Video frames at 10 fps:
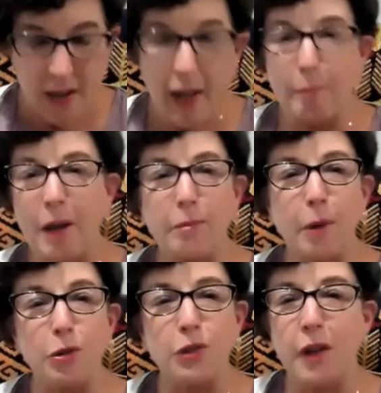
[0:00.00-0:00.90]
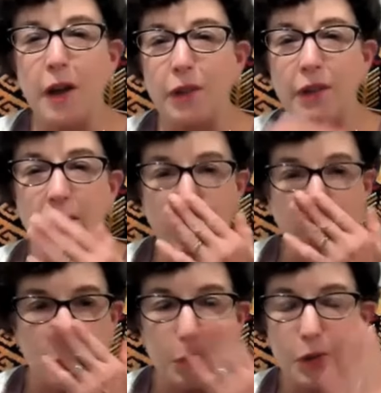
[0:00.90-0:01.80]
And my most favorite, of
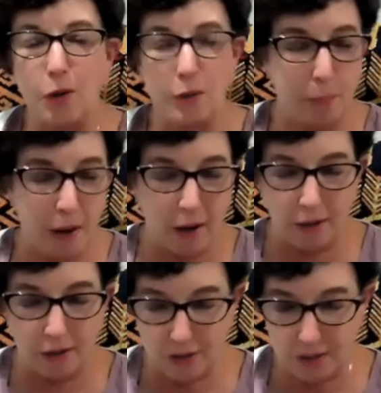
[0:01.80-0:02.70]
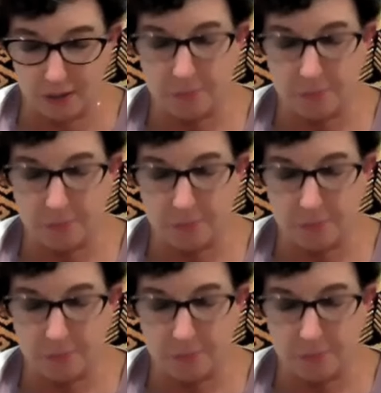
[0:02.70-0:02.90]
course, was always biology.